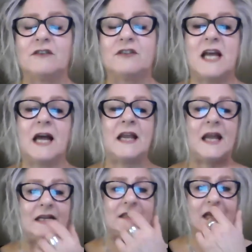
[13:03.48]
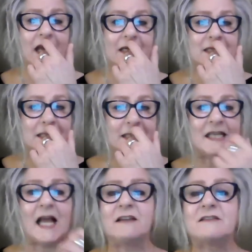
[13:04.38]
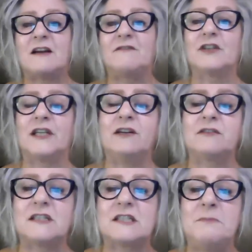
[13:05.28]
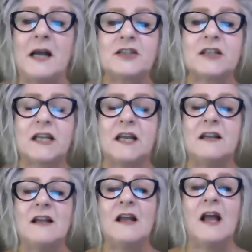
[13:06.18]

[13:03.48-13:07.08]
several decades, and in the last several years especially,